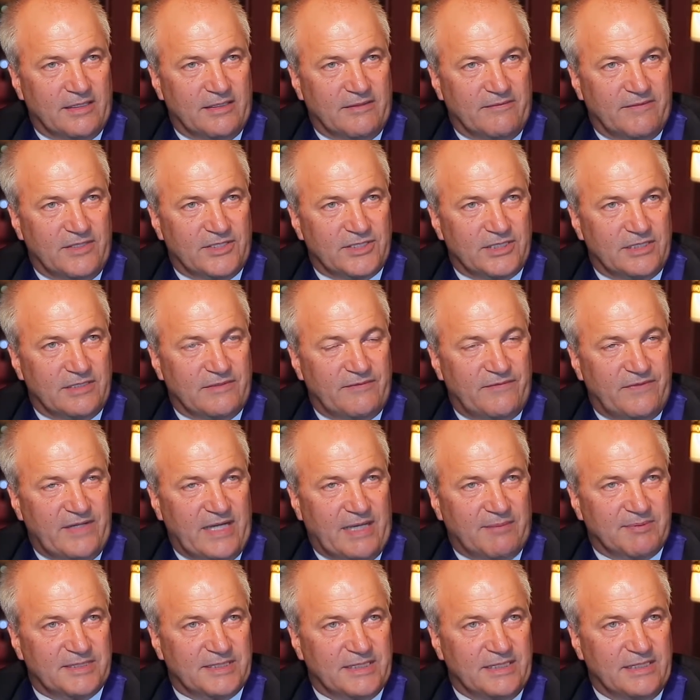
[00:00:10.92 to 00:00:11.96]
The vision of
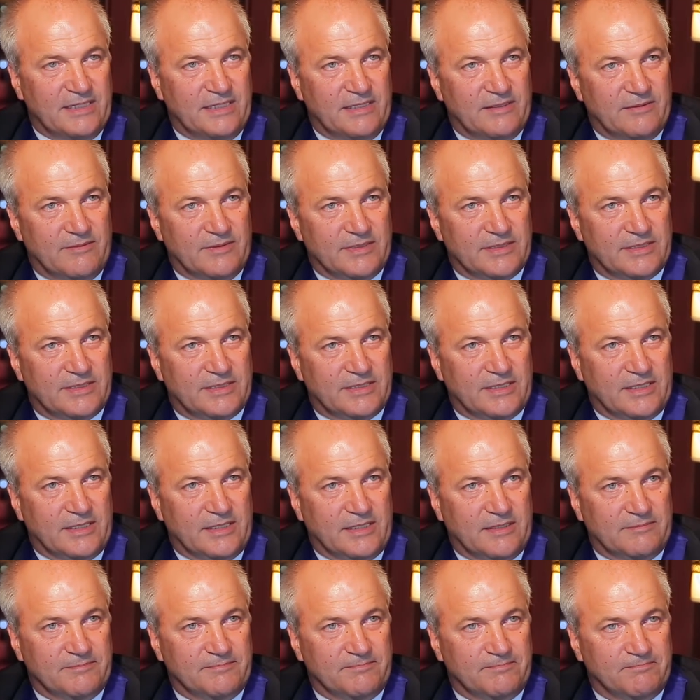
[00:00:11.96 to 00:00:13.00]
FIABCI was,
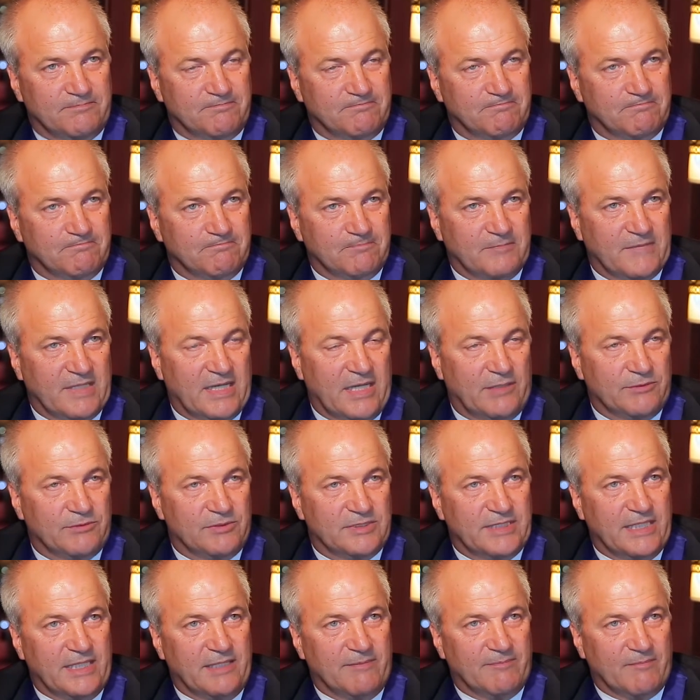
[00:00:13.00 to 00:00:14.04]
uh, how to
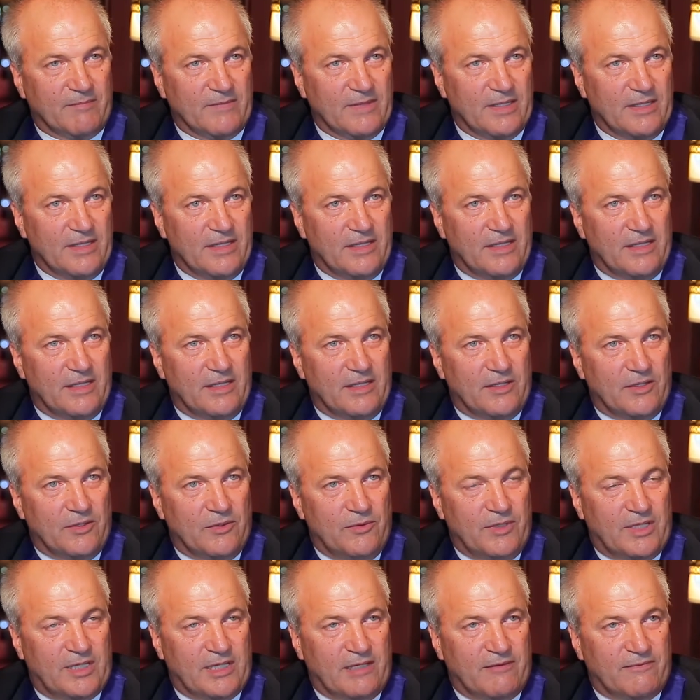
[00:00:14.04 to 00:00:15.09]
say,
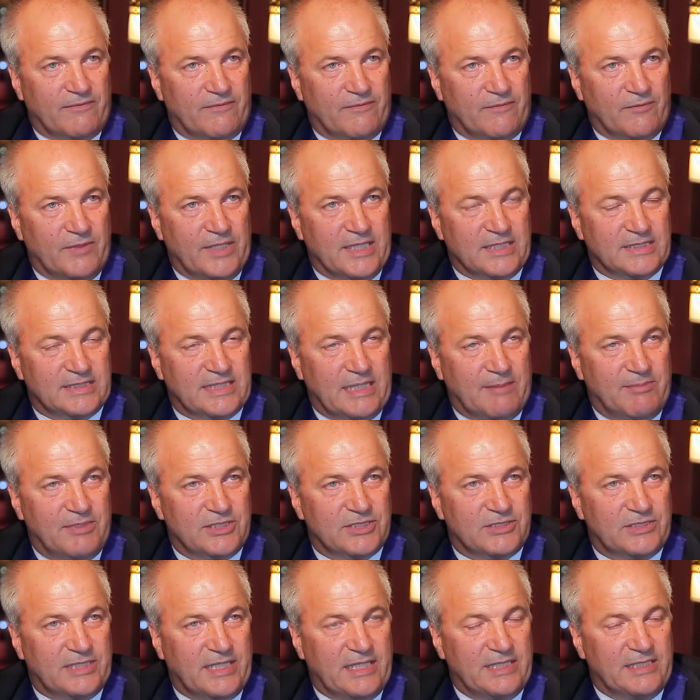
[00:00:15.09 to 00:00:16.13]
we have we
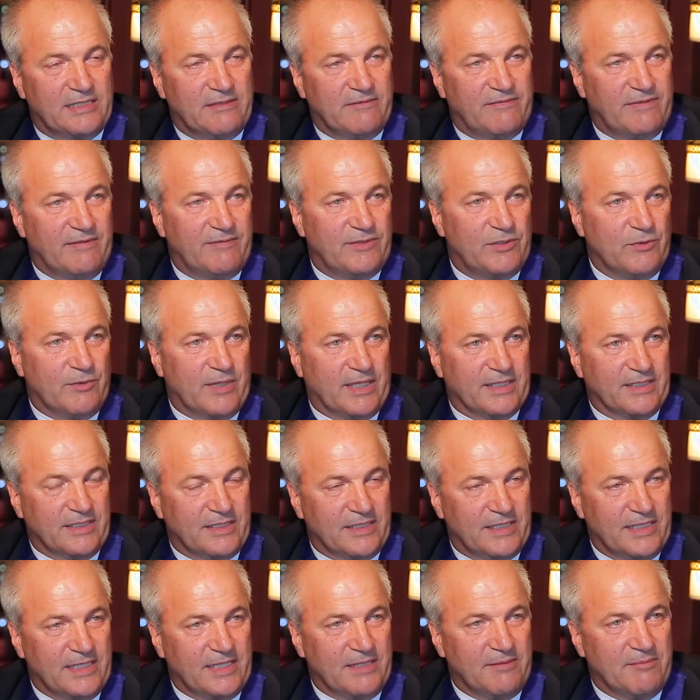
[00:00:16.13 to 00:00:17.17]
established 1951
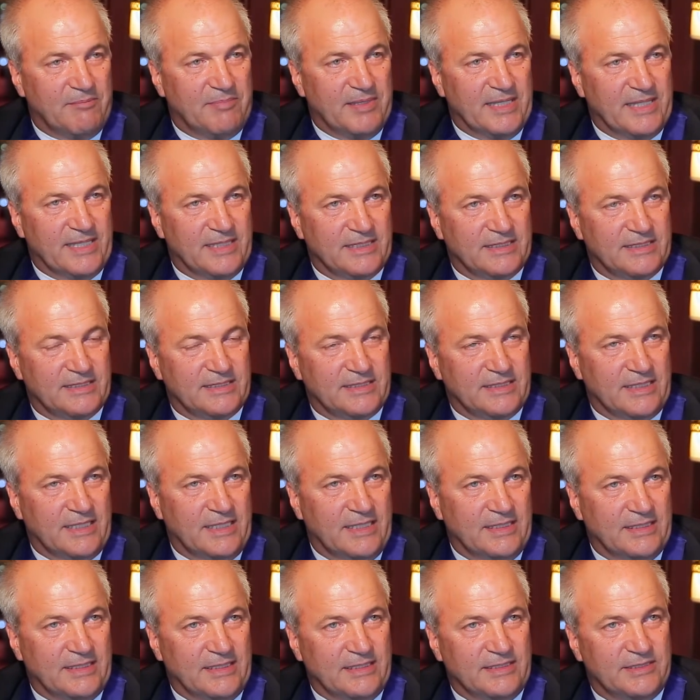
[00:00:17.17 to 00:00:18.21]
here in Paris,
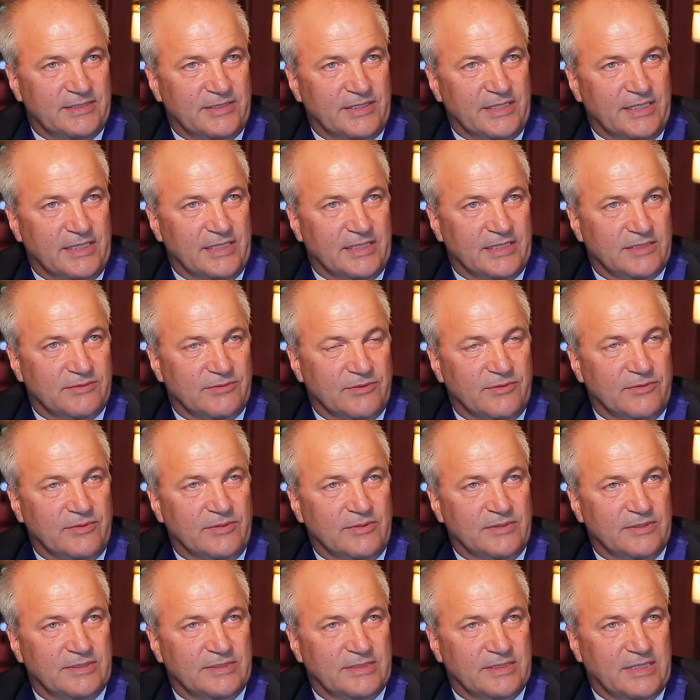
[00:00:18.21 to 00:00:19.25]
and in three years we
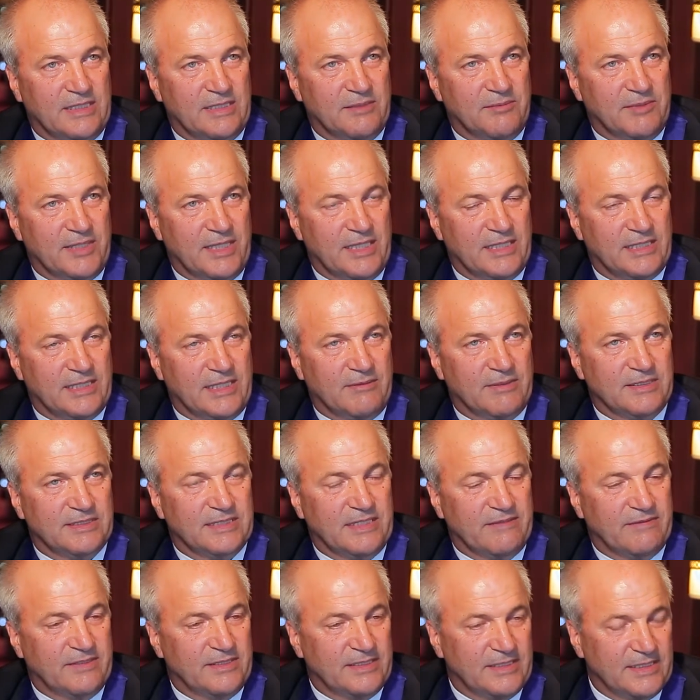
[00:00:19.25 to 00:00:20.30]
will celebrate our
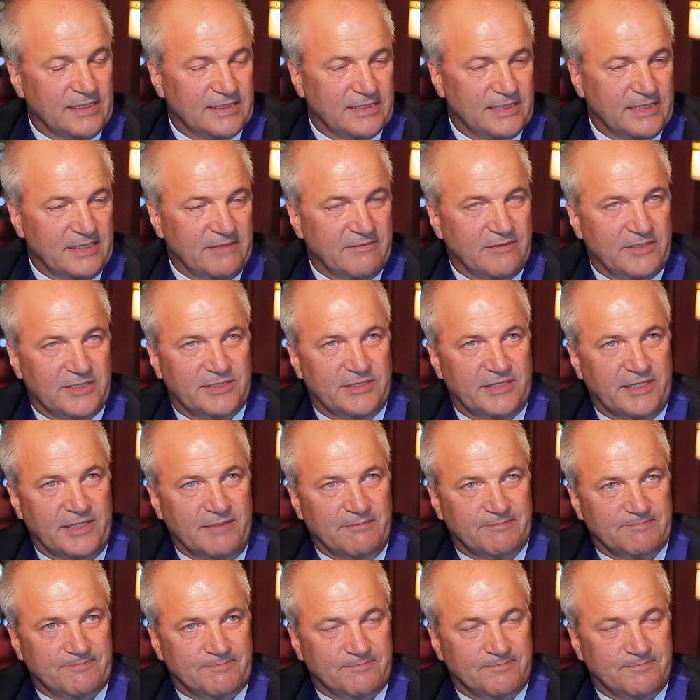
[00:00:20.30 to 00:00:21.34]
70th anniversary.